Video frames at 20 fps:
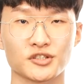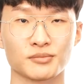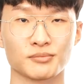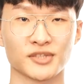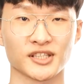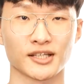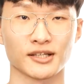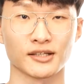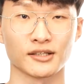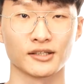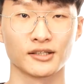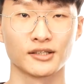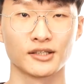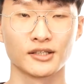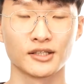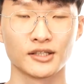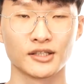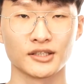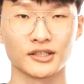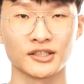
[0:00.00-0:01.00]
documents
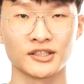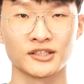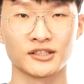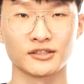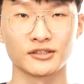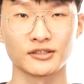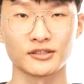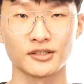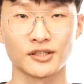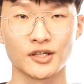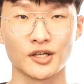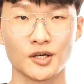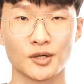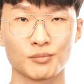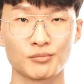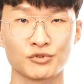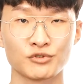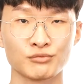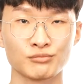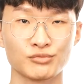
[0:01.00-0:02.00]
and images, which
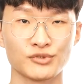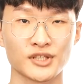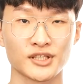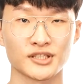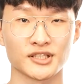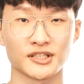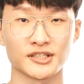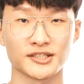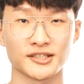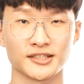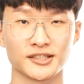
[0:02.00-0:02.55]
implies